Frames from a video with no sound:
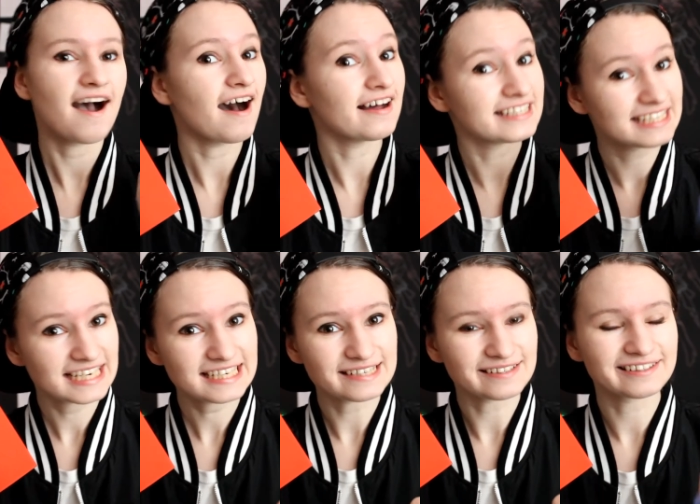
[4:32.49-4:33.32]

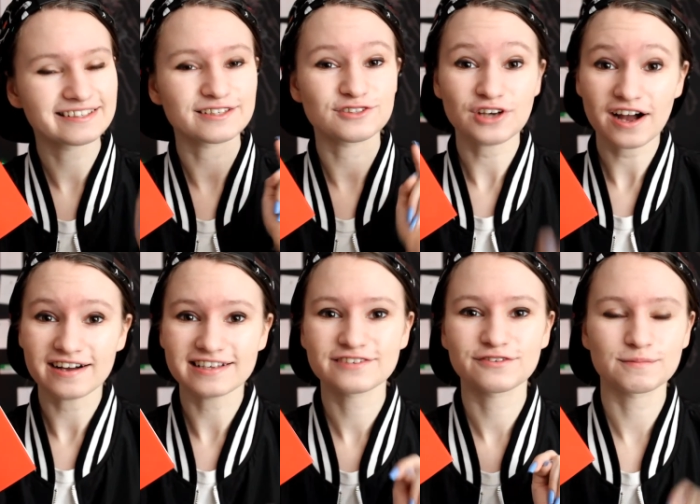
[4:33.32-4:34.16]
until
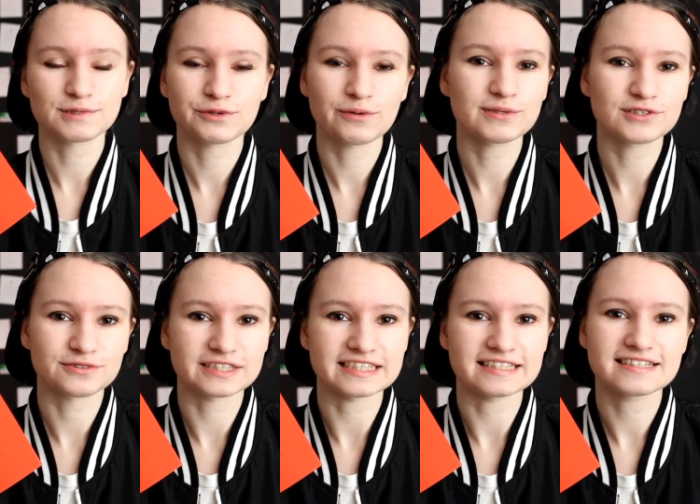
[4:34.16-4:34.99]
Joce from Scribbles
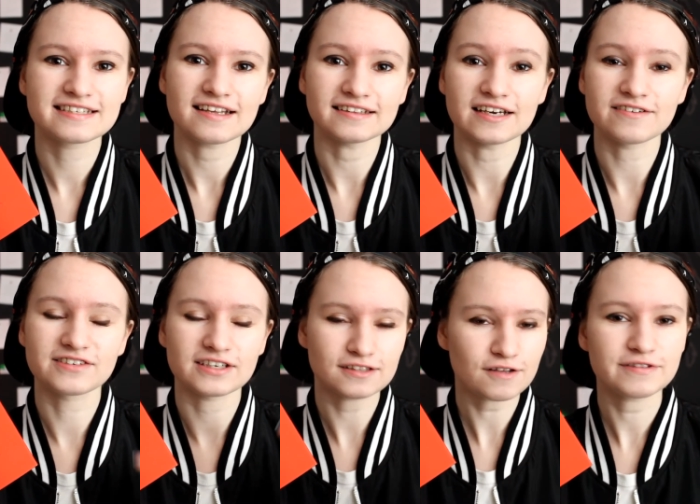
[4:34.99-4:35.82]
Reads left
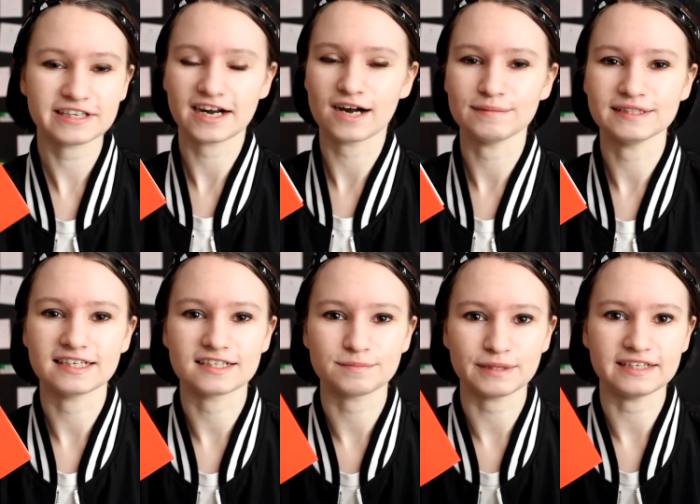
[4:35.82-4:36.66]
a lovely comment
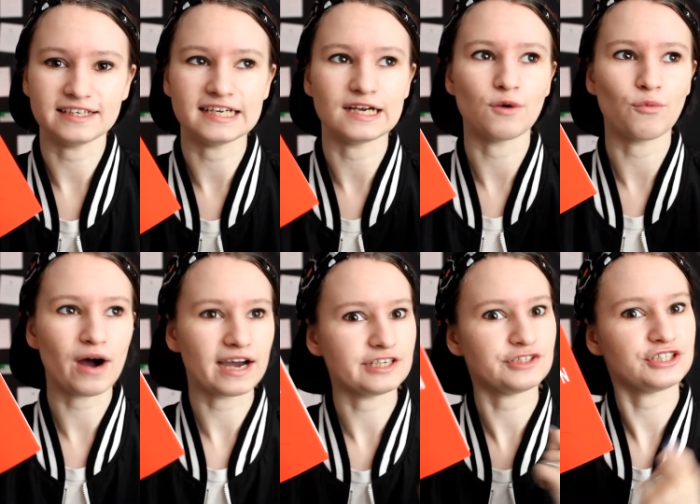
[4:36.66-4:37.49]
explaining
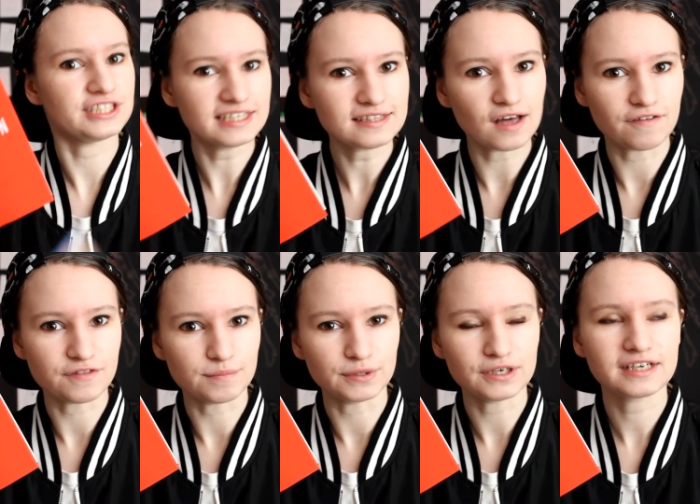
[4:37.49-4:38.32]
why she did love
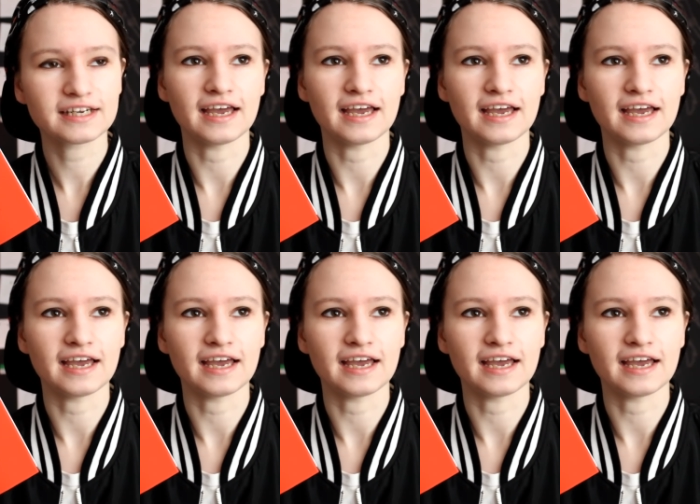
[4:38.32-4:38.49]
the book